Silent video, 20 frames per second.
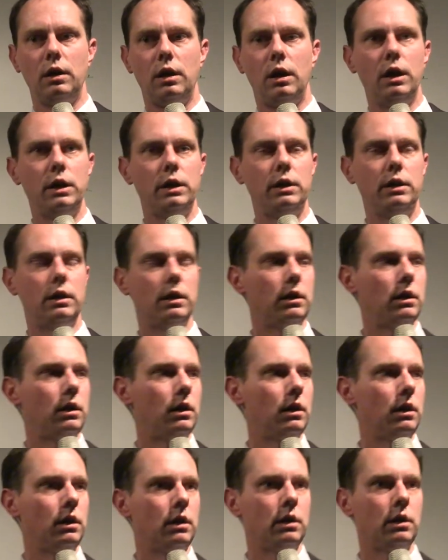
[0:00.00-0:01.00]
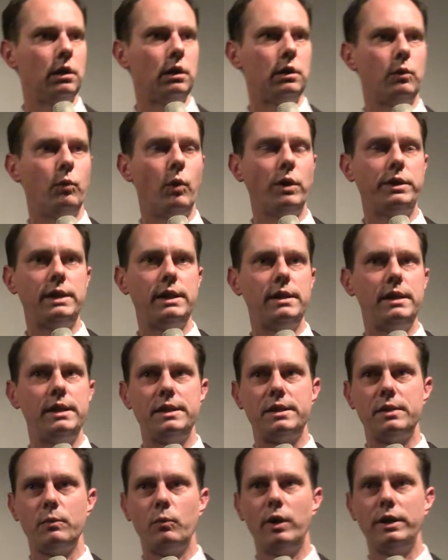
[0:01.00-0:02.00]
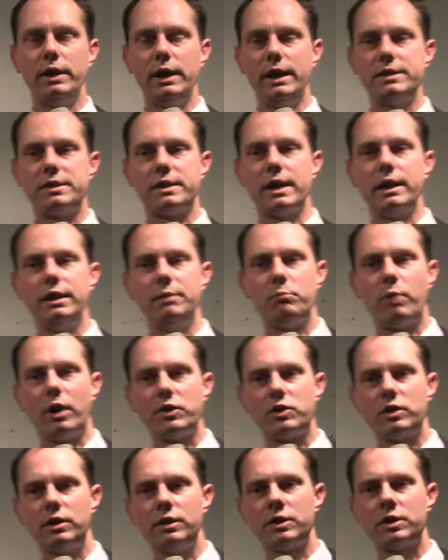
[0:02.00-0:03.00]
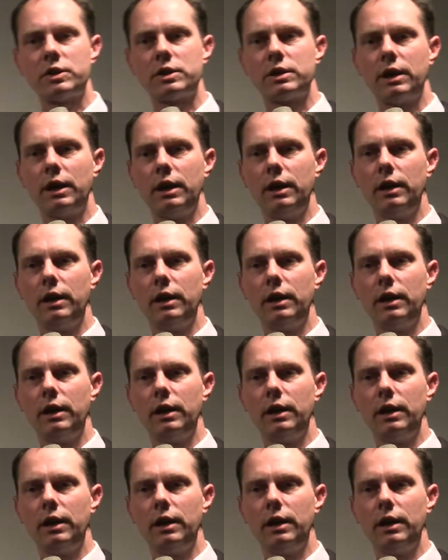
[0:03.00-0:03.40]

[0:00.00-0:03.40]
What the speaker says: What he said in Brussels?